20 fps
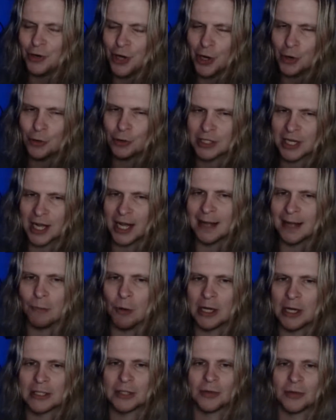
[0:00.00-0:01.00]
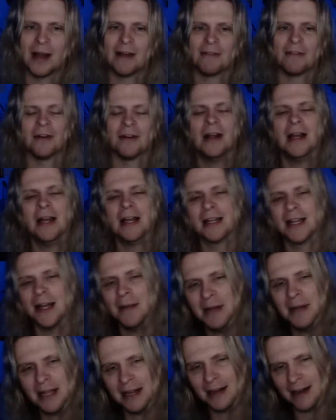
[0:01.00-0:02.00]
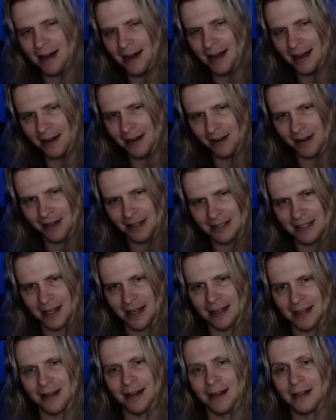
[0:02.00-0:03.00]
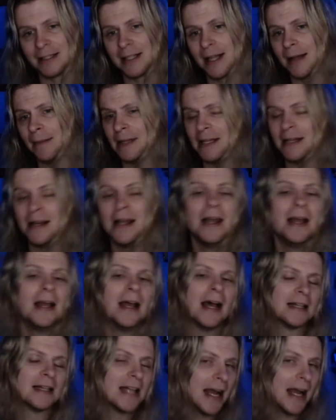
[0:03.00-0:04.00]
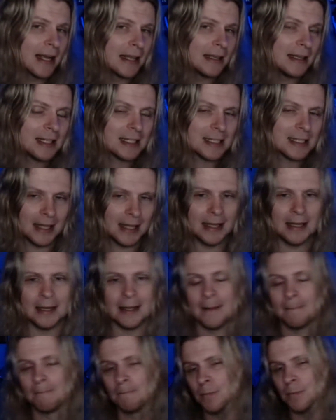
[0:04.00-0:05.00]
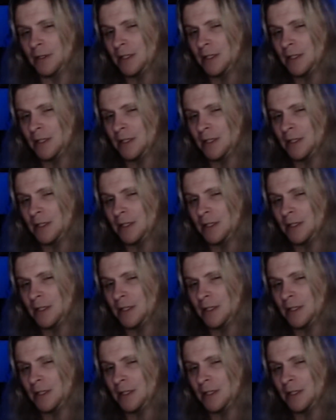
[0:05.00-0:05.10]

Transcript: no time whatsoever coming in hot on Ty Conti. I mean, attacking this lady.